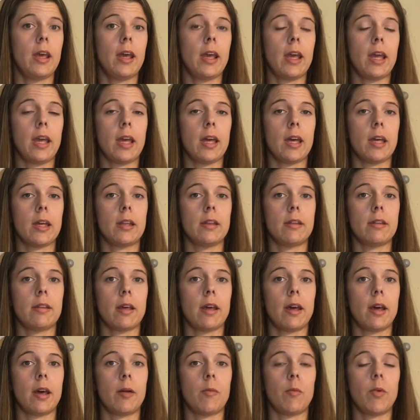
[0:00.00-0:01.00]
and
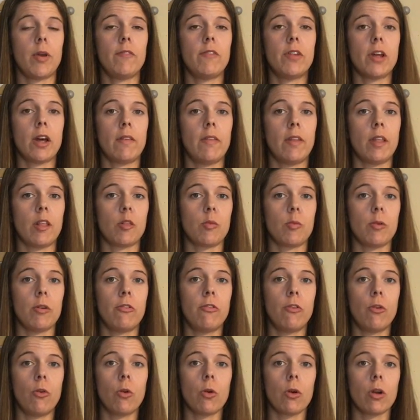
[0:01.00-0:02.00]
we've done this
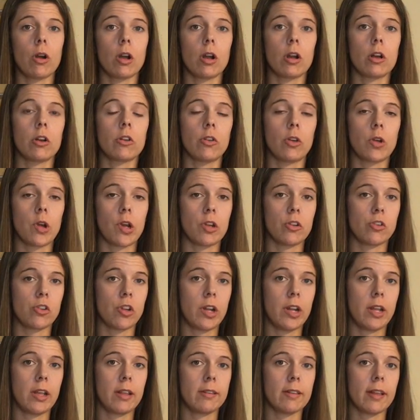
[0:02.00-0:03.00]
before during a
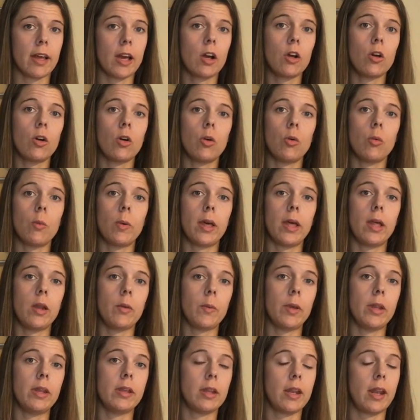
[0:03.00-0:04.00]
training cycle when
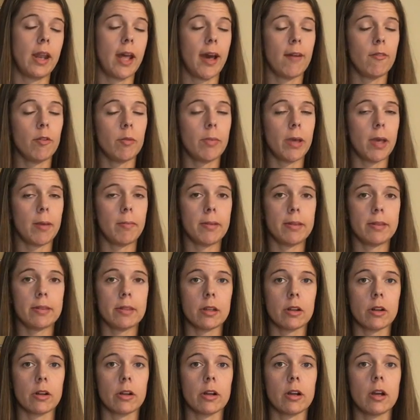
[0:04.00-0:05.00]
we didn't have a
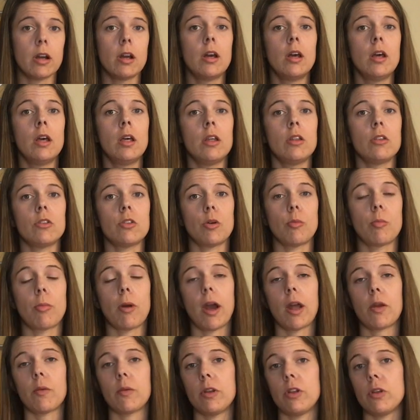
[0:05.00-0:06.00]
babysitter. So
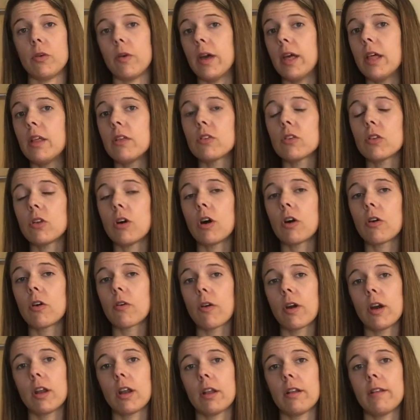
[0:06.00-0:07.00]
Brian would do his long
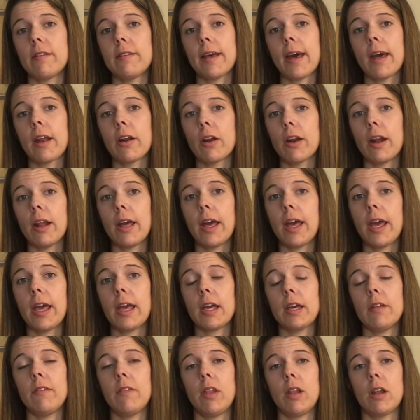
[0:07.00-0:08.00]
run on Saturday,
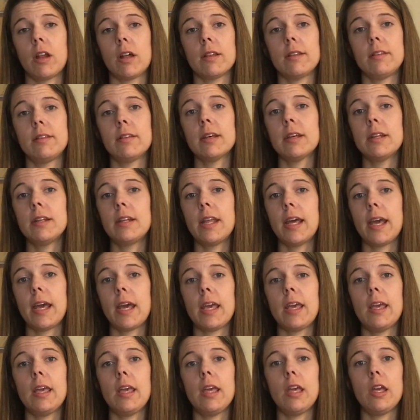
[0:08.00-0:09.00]
and then on
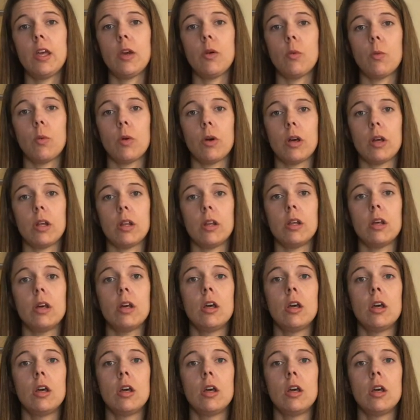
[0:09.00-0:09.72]
Sunday he would